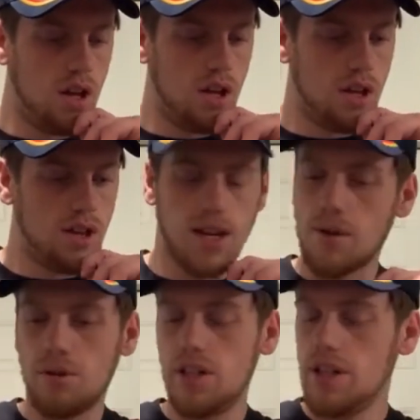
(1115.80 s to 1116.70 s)
And then they
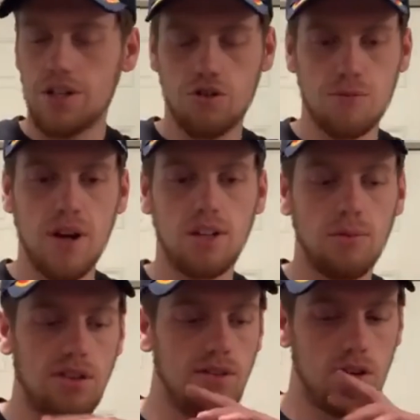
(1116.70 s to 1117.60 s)
completely disrespect him
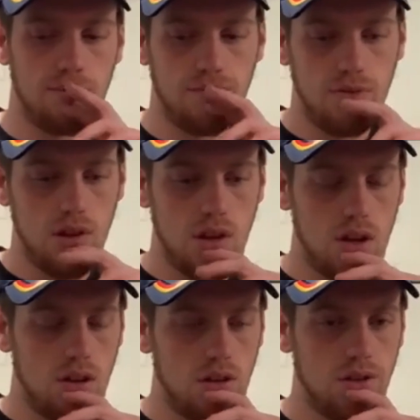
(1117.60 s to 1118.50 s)
in the film.
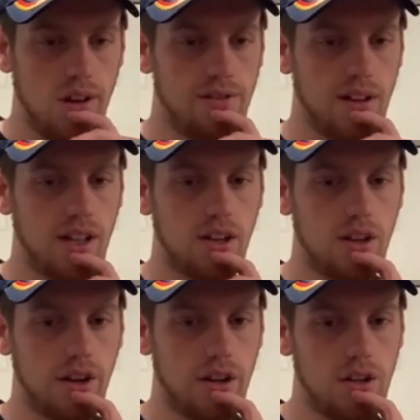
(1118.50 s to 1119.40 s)
So I feel like that
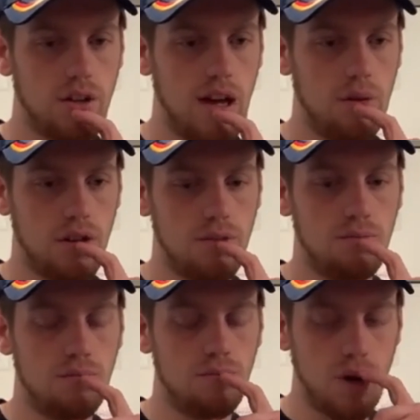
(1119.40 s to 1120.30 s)
they're going to do that with
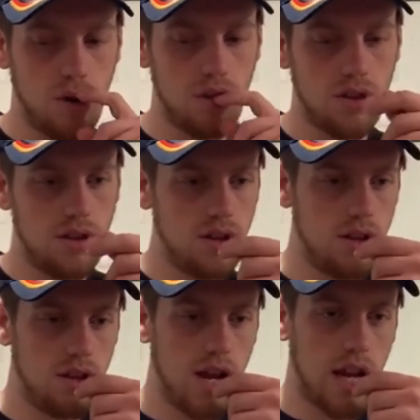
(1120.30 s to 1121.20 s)
both
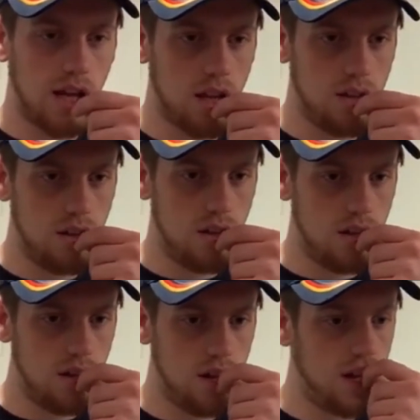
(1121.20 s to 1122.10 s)
Anakin
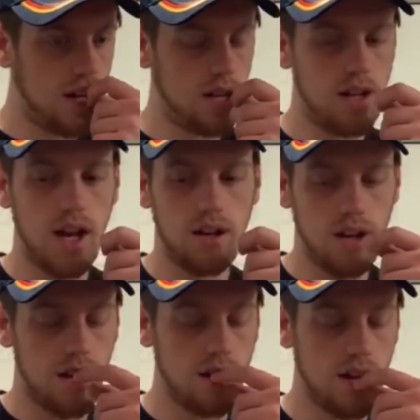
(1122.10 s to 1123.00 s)
and
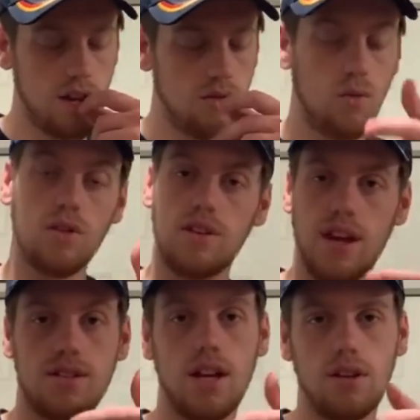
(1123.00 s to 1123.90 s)
Hayden,
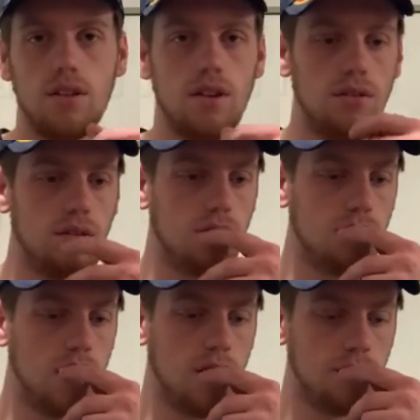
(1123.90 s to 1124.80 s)
Hayden.
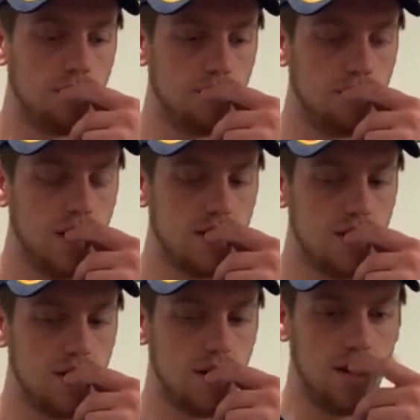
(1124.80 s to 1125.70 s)
Because
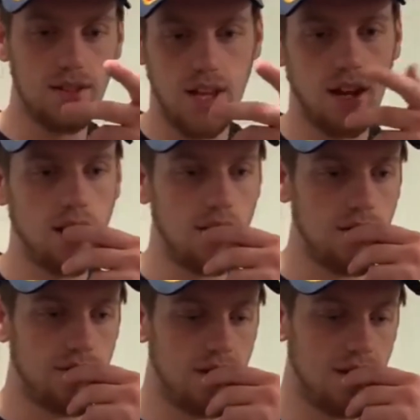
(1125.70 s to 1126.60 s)
he is
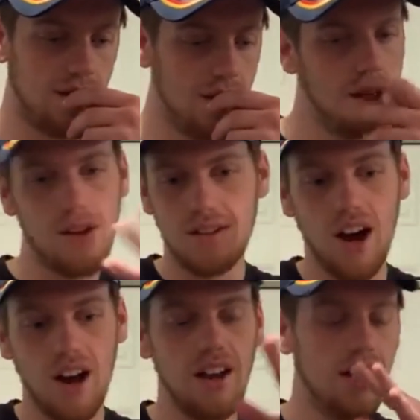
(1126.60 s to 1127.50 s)
Anakin,
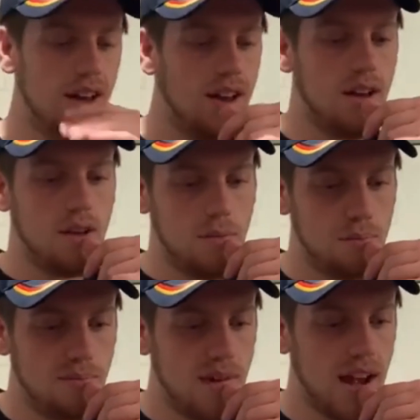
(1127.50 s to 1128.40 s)
duh.
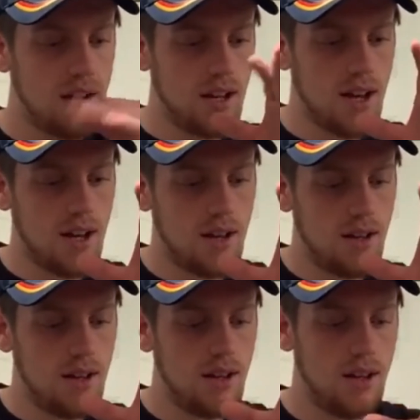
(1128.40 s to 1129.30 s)
And
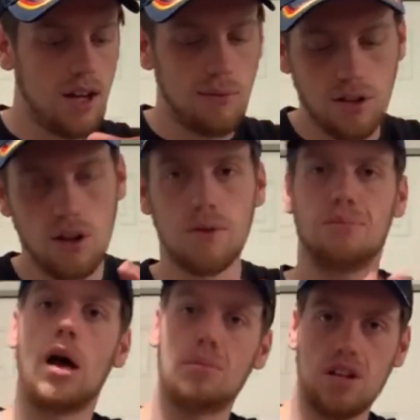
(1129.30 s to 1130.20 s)
Ian McDiarmid,
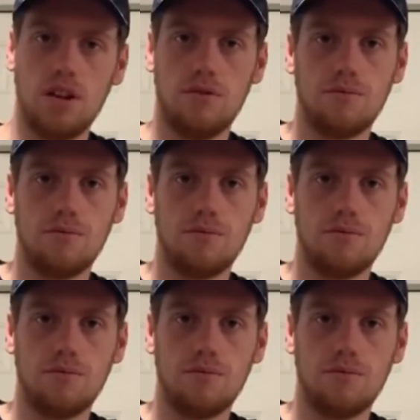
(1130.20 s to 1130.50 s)
Palpatine.